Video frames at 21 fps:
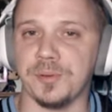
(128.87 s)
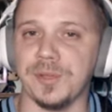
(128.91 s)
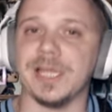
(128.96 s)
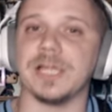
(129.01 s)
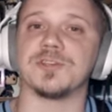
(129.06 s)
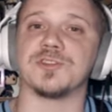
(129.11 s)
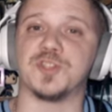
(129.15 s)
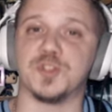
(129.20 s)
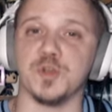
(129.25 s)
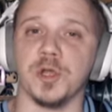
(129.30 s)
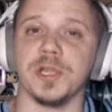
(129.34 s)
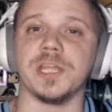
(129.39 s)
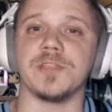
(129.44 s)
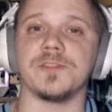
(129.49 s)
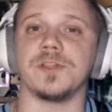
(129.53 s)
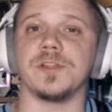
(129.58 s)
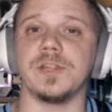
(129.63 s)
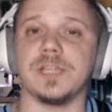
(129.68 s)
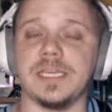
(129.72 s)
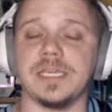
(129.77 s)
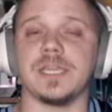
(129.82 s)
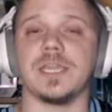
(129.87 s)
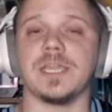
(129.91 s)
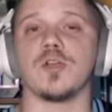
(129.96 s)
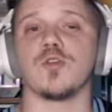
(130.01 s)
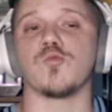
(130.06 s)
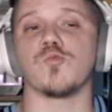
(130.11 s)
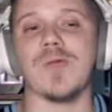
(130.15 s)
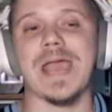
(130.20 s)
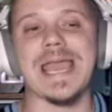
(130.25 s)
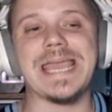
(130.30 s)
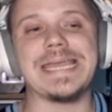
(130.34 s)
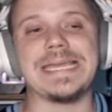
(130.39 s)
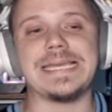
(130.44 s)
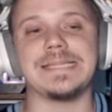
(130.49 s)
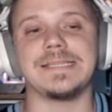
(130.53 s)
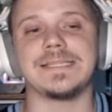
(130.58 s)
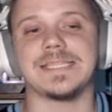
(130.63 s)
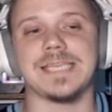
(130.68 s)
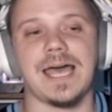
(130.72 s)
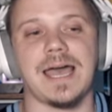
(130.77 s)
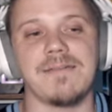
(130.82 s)
players joining the league here right
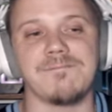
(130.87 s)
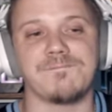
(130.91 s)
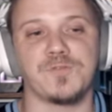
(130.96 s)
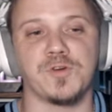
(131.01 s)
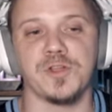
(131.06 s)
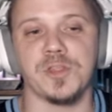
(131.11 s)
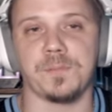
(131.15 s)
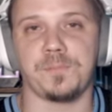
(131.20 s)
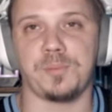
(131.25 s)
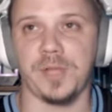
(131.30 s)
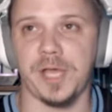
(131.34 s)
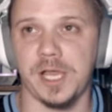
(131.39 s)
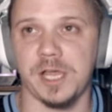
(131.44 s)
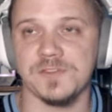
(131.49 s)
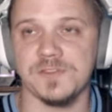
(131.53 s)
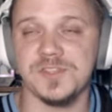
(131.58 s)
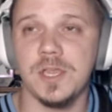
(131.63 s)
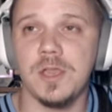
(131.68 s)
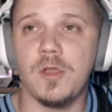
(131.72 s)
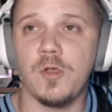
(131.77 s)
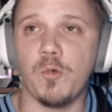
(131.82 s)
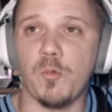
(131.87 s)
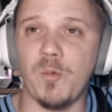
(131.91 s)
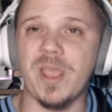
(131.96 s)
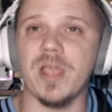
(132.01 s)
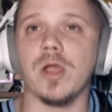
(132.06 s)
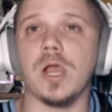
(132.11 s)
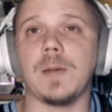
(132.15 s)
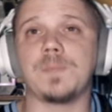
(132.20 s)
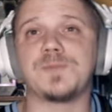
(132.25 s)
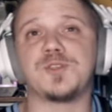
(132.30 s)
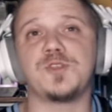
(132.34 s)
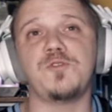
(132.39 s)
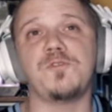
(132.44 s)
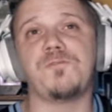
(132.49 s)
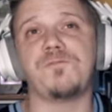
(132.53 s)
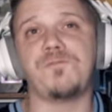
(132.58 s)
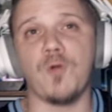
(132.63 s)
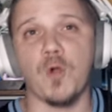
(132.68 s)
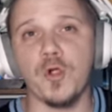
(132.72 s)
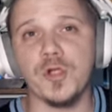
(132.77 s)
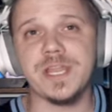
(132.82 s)
in time for the playoffs. We are up to
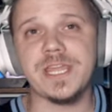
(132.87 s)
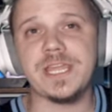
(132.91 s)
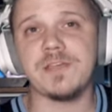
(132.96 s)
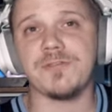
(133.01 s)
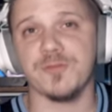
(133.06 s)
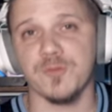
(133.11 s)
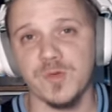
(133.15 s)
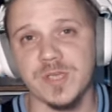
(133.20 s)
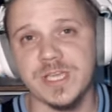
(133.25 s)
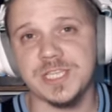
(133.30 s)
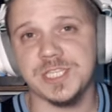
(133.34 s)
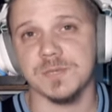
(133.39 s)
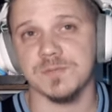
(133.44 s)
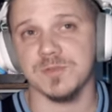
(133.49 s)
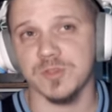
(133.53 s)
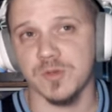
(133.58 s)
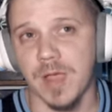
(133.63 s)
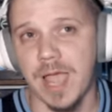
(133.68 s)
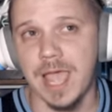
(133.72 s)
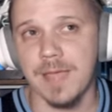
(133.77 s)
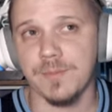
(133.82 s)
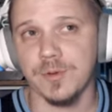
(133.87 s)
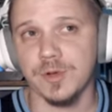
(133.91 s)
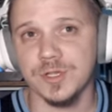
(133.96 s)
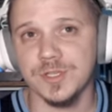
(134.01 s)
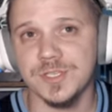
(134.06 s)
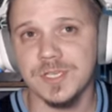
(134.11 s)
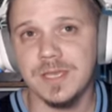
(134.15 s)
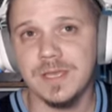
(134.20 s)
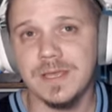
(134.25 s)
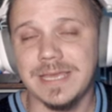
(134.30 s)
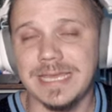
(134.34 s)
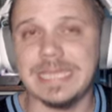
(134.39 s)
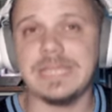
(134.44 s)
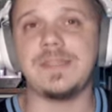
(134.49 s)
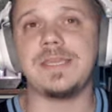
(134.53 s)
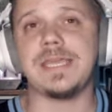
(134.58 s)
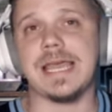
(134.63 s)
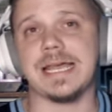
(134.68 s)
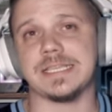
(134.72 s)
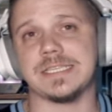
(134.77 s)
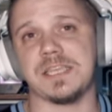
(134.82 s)
43 subscribers in
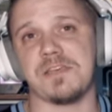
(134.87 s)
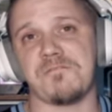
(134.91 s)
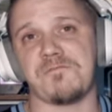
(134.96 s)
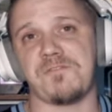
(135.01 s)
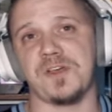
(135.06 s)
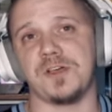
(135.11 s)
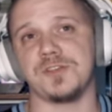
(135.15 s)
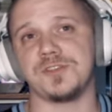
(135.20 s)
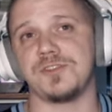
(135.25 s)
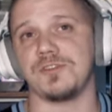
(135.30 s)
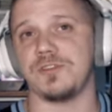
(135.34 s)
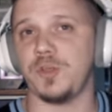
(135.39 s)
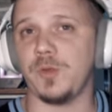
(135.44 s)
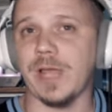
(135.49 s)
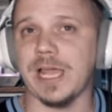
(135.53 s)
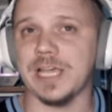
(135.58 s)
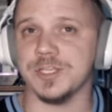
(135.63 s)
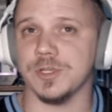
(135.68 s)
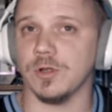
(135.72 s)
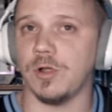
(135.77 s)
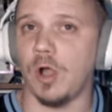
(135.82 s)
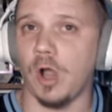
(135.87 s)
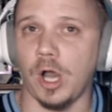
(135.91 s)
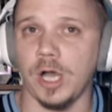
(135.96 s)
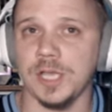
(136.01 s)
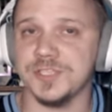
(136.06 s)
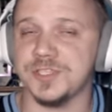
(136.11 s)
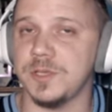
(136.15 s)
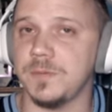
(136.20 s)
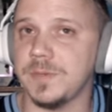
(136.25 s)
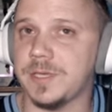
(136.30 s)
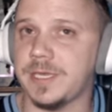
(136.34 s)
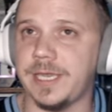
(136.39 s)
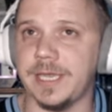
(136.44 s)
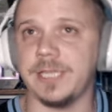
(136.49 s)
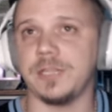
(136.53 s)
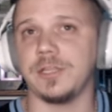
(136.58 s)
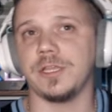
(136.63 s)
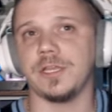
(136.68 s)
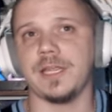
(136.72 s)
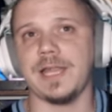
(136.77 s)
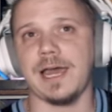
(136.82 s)
the SFL. So you guys are awesome,
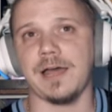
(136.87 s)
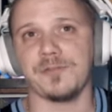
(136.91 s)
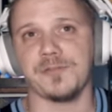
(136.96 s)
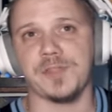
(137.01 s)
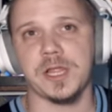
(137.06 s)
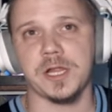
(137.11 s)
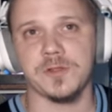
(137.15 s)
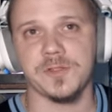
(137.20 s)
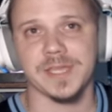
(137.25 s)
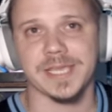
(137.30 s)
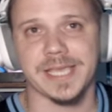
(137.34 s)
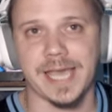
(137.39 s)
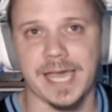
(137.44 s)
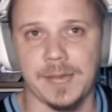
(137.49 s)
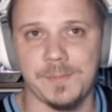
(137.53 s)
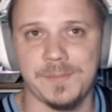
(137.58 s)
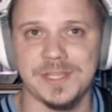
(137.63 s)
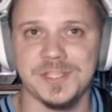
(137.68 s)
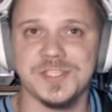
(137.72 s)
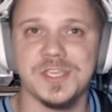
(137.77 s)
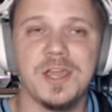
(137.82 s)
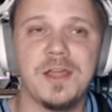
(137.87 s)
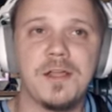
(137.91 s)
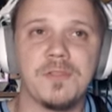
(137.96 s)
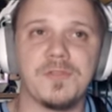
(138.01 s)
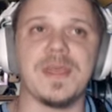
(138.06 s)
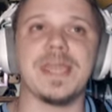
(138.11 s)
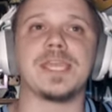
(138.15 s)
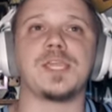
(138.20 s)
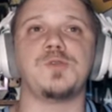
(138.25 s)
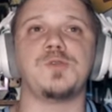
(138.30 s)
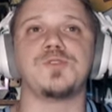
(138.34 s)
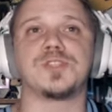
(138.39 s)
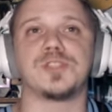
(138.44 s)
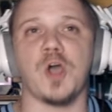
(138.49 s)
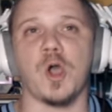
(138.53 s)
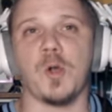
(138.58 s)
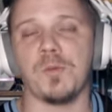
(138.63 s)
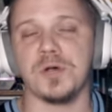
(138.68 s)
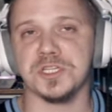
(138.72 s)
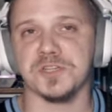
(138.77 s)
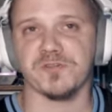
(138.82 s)
killing it out there in the comments. Thank you
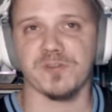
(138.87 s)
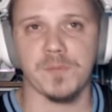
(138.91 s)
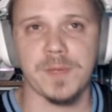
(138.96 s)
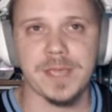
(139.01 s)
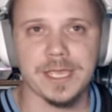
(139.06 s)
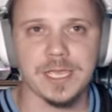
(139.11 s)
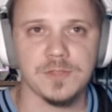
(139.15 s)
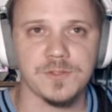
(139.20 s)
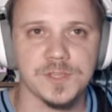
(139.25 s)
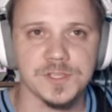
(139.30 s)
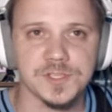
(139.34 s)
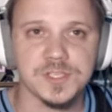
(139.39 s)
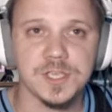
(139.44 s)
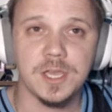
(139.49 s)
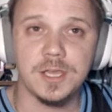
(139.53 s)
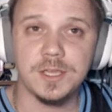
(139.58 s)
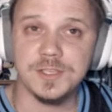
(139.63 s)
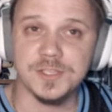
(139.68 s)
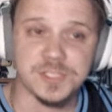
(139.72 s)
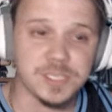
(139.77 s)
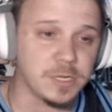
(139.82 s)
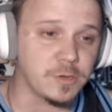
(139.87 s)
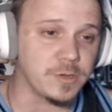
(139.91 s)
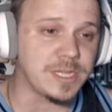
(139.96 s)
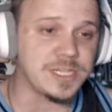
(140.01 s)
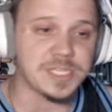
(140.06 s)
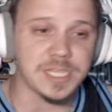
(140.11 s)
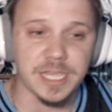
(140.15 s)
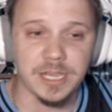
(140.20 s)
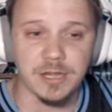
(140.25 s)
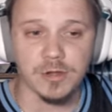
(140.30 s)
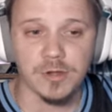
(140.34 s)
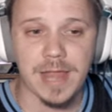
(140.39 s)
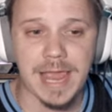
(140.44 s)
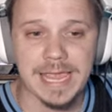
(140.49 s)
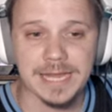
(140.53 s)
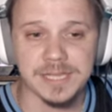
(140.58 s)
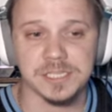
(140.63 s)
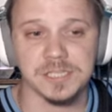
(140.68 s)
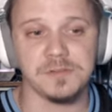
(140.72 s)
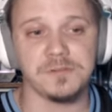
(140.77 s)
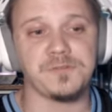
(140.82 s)
so much for making this series
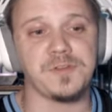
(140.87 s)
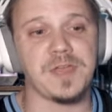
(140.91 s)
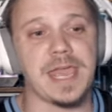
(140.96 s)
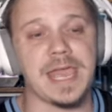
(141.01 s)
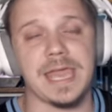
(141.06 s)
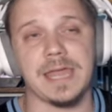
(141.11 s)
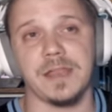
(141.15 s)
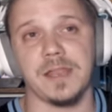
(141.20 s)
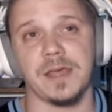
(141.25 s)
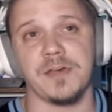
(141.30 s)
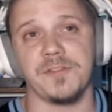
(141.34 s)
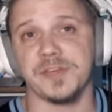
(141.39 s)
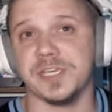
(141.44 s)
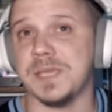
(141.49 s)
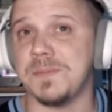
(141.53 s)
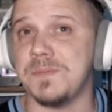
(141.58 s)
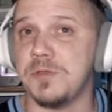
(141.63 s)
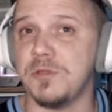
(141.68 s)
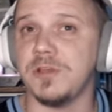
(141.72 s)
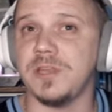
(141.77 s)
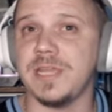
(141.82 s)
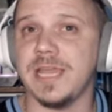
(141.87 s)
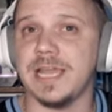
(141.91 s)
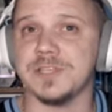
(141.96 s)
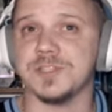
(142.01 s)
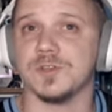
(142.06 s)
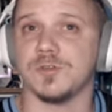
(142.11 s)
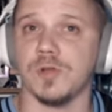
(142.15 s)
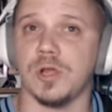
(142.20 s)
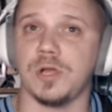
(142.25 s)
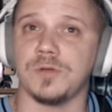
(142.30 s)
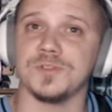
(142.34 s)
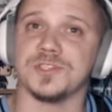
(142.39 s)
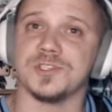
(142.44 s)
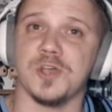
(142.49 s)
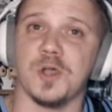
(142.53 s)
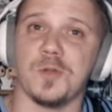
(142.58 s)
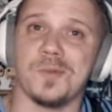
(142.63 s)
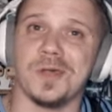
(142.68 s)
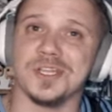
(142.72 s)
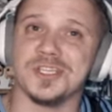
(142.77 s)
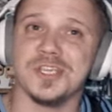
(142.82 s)
interactive, and the community has grown
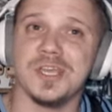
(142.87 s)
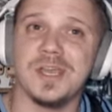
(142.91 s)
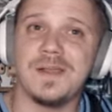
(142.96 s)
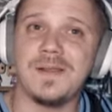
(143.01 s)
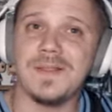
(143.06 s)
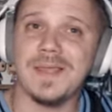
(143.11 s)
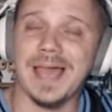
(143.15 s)
so much.